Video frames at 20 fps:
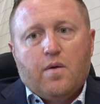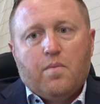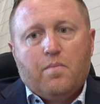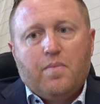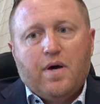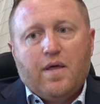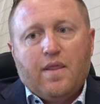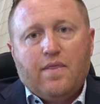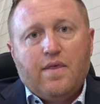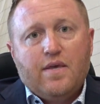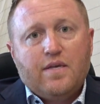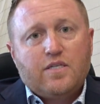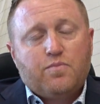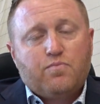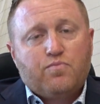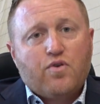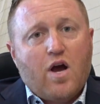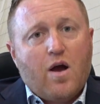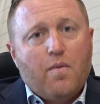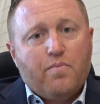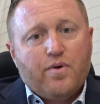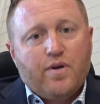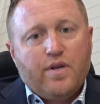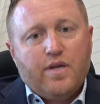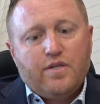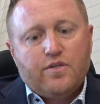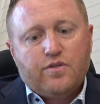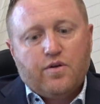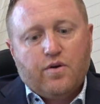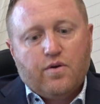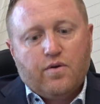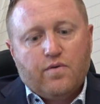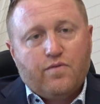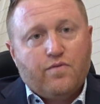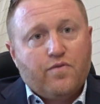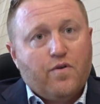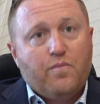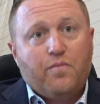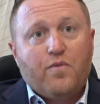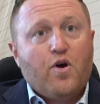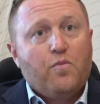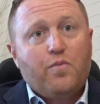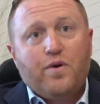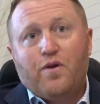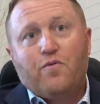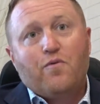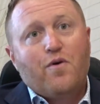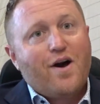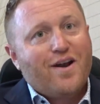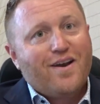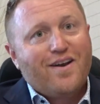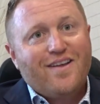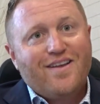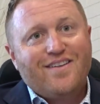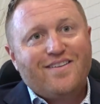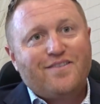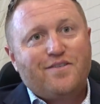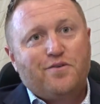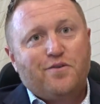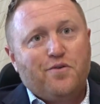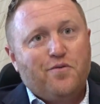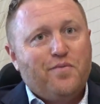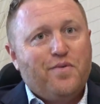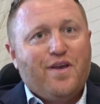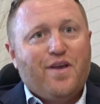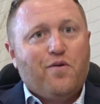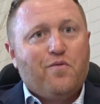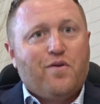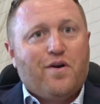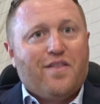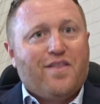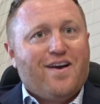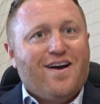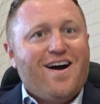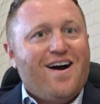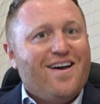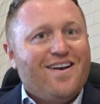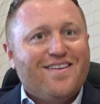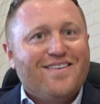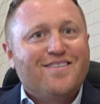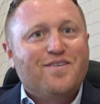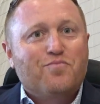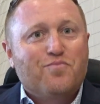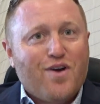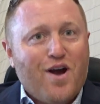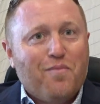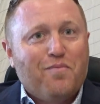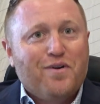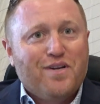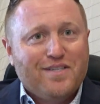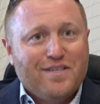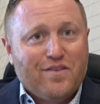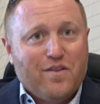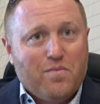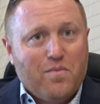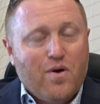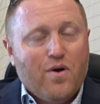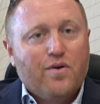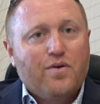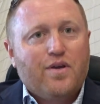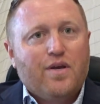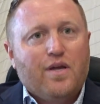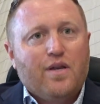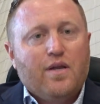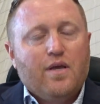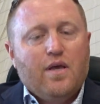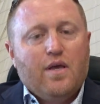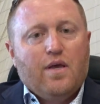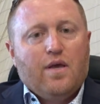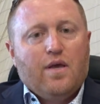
but this property turned from nobody wanted it to being one of the hottest properties on the market